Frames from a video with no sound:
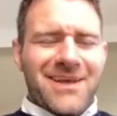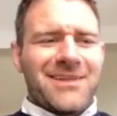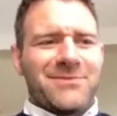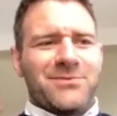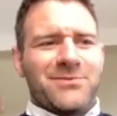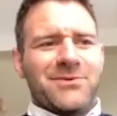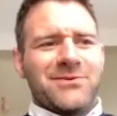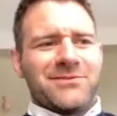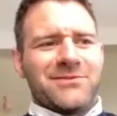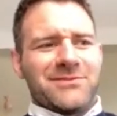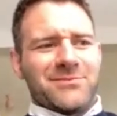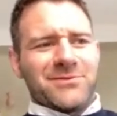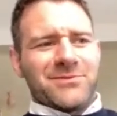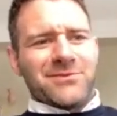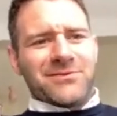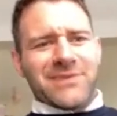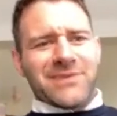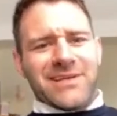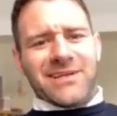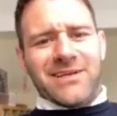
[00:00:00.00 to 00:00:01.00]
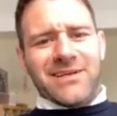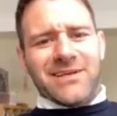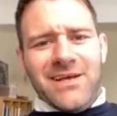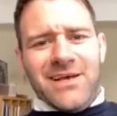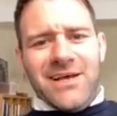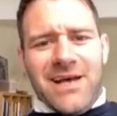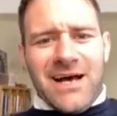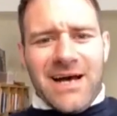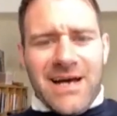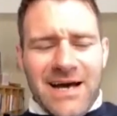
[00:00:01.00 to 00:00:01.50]
the bull ring. Yeah.
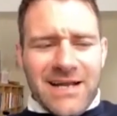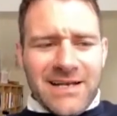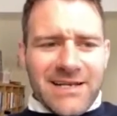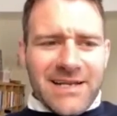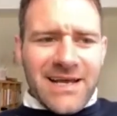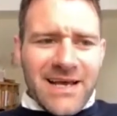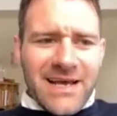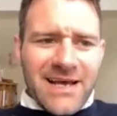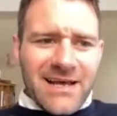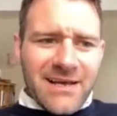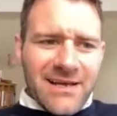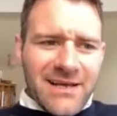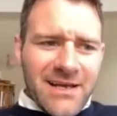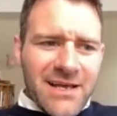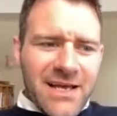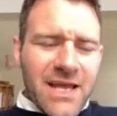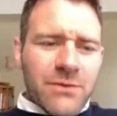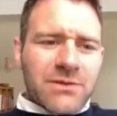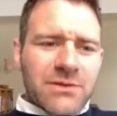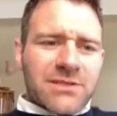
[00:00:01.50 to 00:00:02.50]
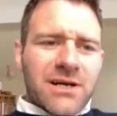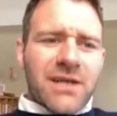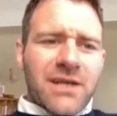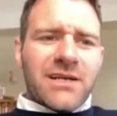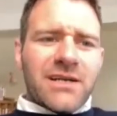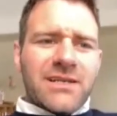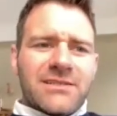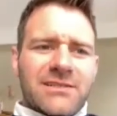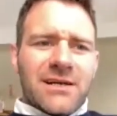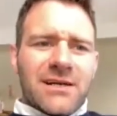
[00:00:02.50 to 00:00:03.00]
And it was kind
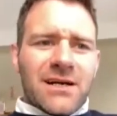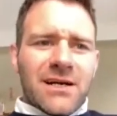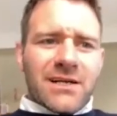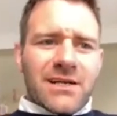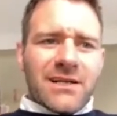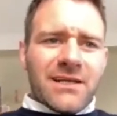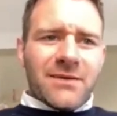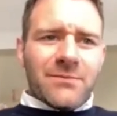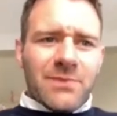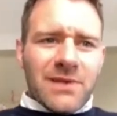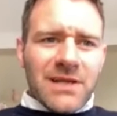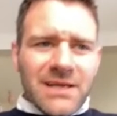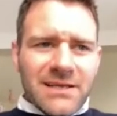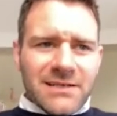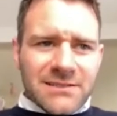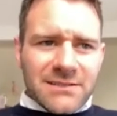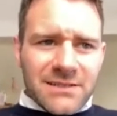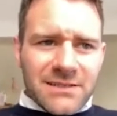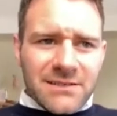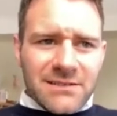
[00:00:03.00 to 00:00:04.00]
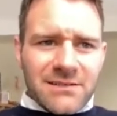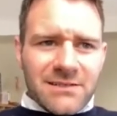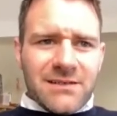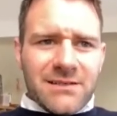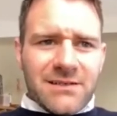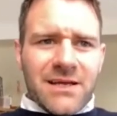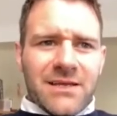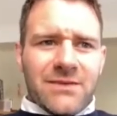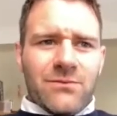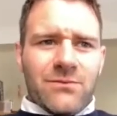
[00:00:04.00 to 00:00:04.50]
of historically a place that
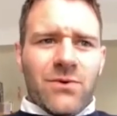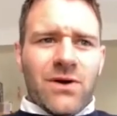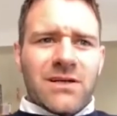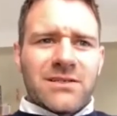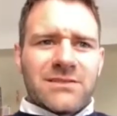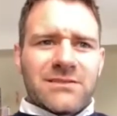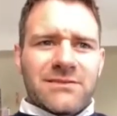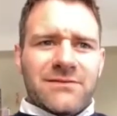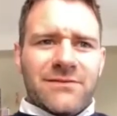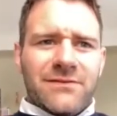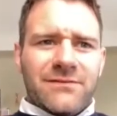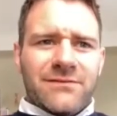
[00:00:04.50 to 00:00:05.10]
wasn't